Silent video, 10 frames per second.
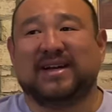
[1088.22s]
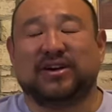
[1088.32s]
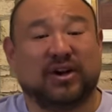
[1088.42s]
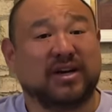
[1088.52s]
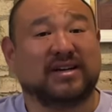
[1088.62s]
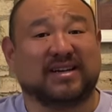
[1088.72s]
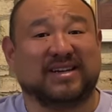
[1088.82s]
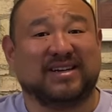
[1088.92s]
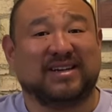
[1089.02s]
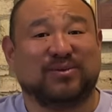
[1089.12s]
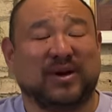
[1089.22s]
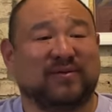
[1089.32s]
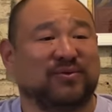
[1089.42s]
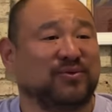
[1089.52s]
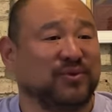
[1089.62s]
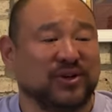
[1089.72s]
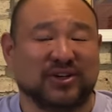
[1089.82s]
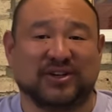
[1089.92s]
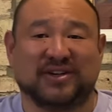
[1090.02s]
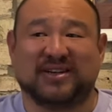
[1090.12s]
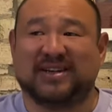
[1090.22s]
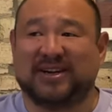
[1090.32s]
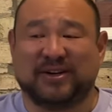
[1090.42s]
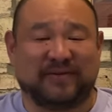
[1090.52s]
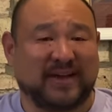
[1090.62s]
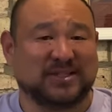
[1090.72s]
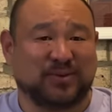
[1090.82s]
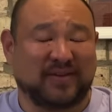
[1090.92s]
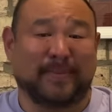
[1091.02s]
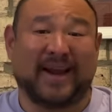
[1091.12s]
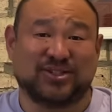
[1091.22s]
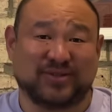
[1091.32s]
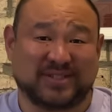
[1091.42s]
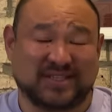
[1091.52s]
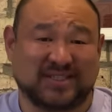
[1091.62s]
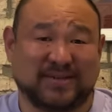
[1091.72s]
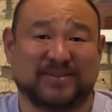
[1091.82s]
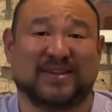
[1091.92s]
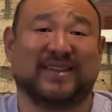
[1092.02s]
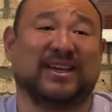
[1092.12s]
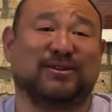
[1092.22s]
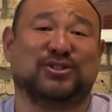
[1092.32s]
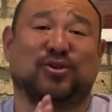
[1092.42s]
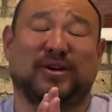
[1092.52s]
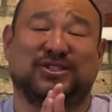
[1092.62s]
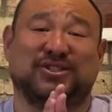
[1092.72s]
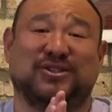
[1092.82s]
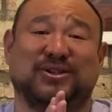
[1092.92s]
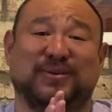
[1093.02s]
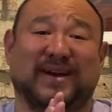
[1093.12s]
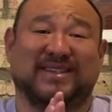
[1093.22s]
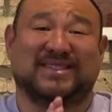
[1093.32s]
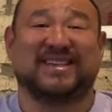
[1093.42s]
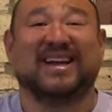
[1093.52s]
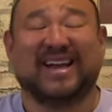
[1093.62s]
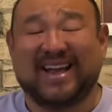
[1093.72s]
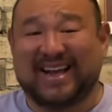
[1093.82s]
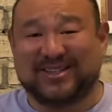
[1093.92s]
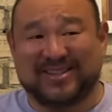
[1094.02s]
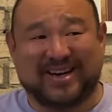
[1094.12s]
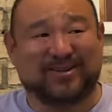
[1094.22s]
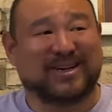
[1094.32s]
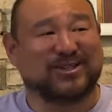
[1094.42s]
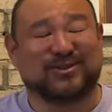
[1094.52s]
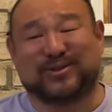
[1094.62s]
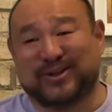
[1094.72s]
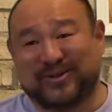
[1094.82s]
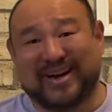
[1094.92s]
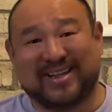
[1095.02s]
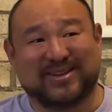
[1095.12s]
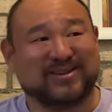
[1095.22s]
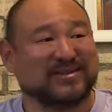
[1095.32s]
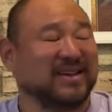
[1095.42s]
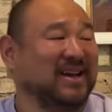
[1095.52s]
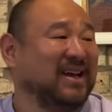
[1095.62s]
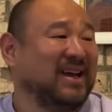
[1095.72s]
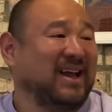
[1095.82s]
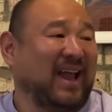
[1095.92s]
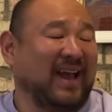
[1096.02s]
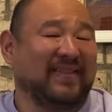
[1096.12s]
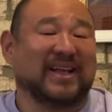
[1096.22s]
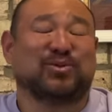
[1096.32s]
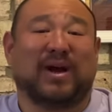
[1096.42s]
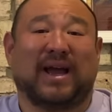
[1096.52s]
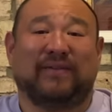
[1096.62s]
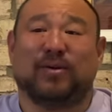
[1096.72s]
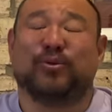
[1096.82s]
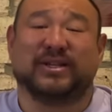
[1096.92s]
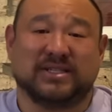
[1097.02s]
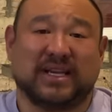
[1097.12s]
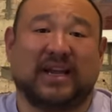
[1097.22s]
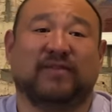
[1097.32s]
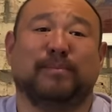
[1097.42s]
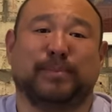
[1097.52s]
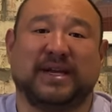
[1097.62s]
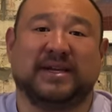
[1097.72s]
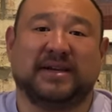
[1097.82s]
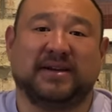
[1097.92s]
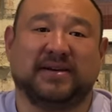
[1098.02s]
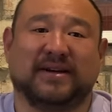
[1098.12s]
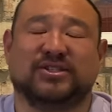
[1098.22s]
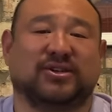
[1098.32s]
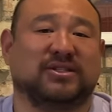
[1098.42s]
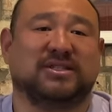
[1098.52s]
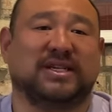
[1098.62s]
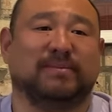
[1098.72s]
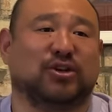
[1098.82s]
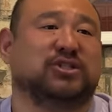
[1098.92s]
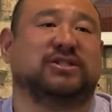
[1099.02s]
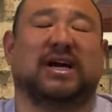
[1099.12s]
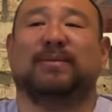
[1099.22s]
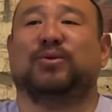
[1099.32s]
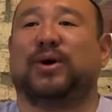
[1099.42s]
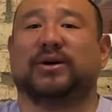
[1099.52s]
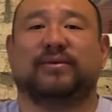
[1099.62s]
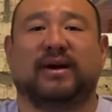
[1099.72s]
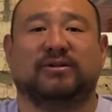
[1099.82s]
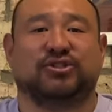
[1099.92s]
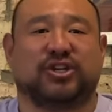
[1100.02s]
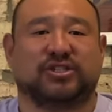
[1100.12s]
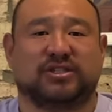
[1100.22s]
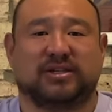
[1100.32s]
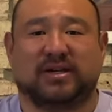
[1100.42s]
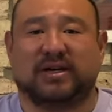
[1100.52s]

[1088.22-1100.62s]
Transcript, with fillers: Luckily, we have really good air defense. We have the Patriot systems. Thank you so much to the U.S. and to the NATO countries for donating those. And that's why I feel pretty safe being here. As you can see, most of the time we're walking around just uh,